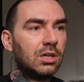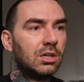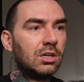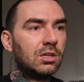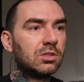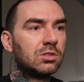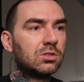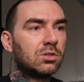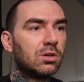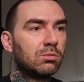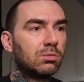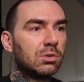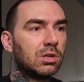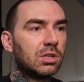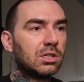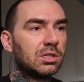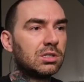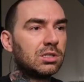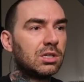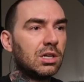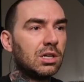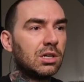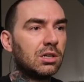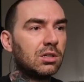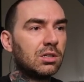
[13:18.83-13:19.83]
So I'm going to
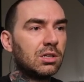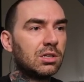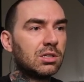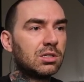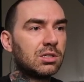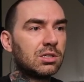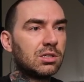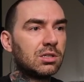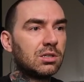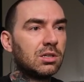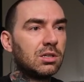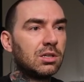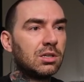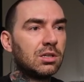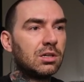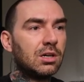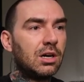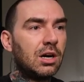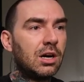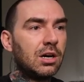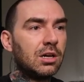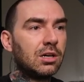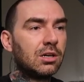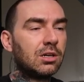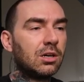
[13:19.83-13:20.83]
take this
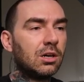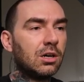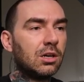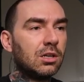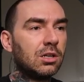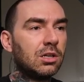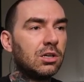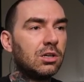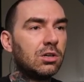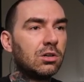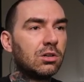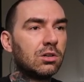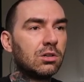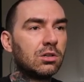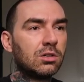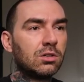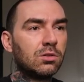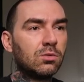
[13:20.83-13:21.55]
icon here,